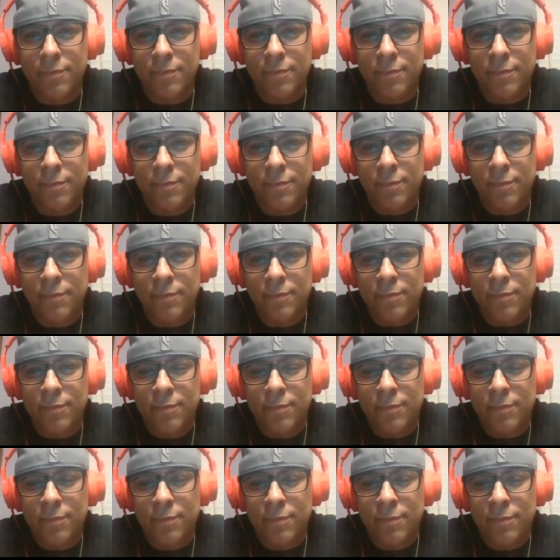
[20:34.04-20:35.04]

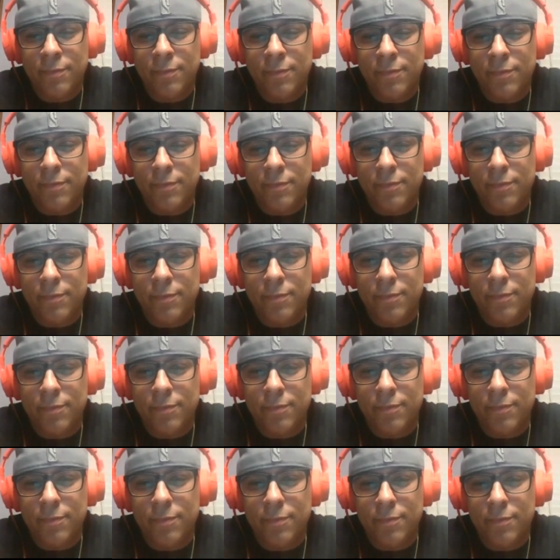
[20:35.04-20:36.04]

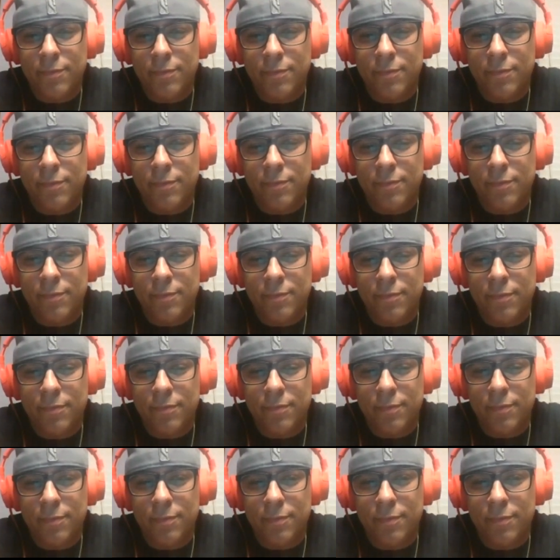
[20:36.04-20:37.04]

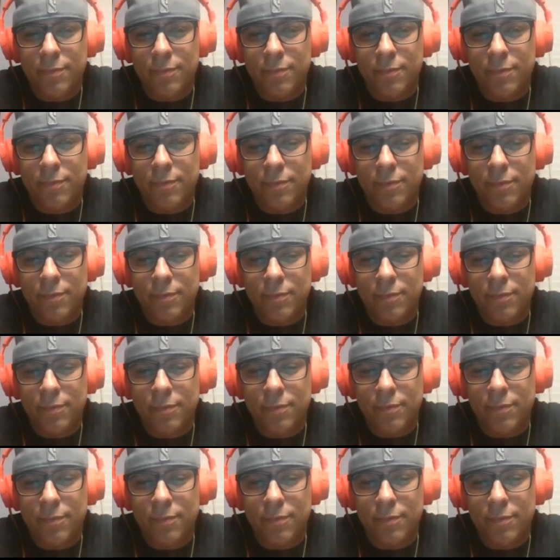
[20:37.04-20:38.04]

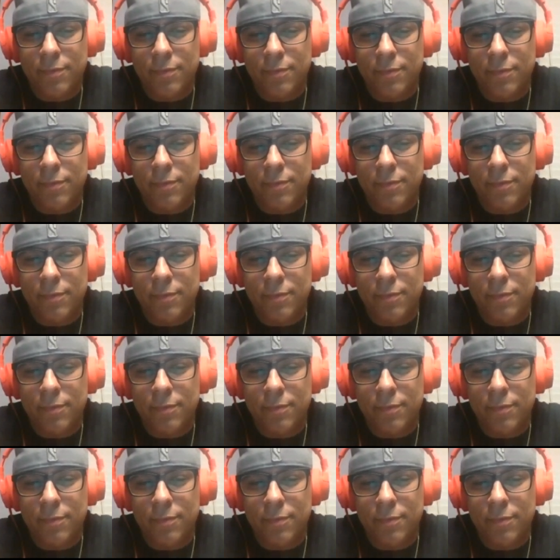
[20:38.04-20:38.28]
No words are spoken by the person on screen.